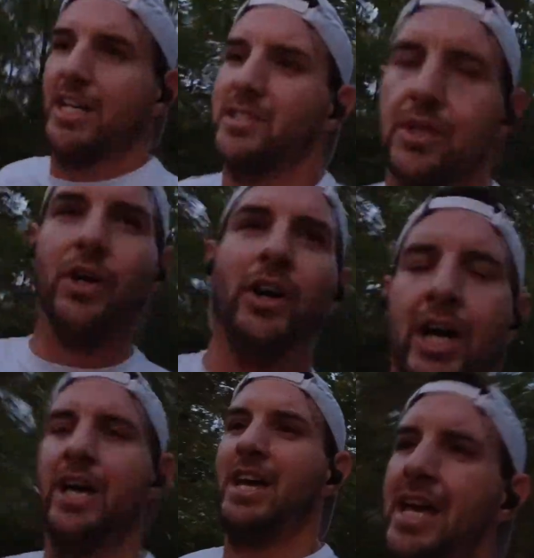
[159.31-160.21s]
So
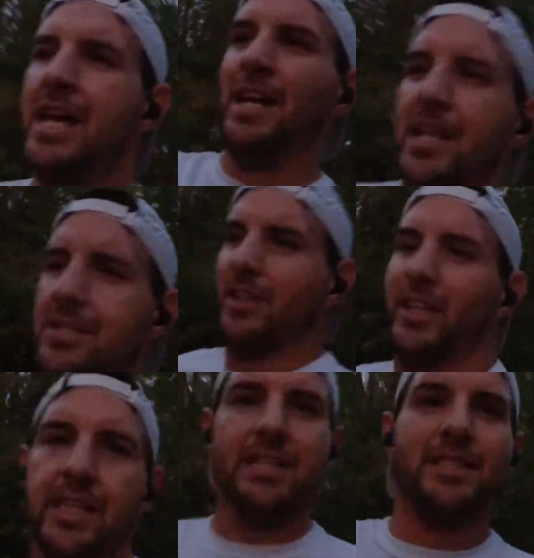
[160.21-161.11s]
it's a little
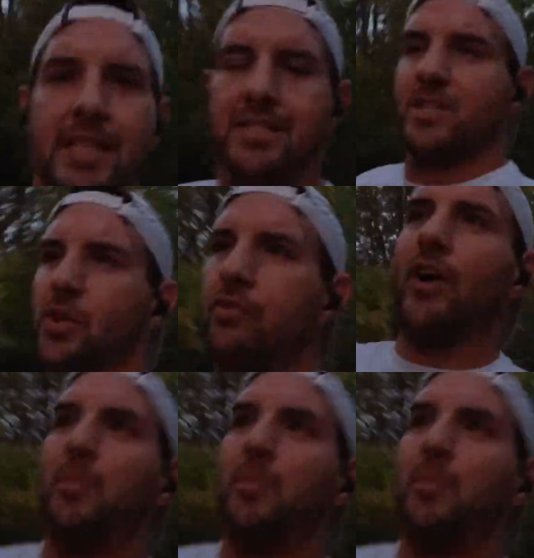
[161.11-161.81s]
inconsistent so far,